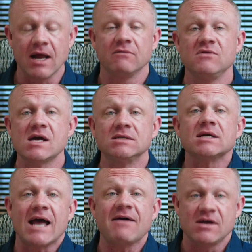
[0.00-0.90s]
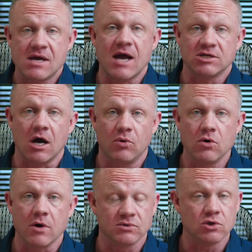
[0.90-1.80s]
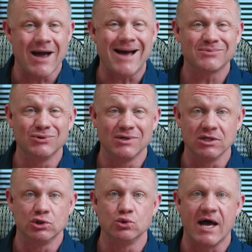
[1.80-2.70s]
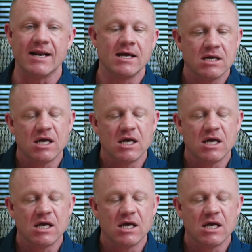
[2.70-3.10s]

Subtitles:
Now the VA does have a cash out program, so you absolutely can do that.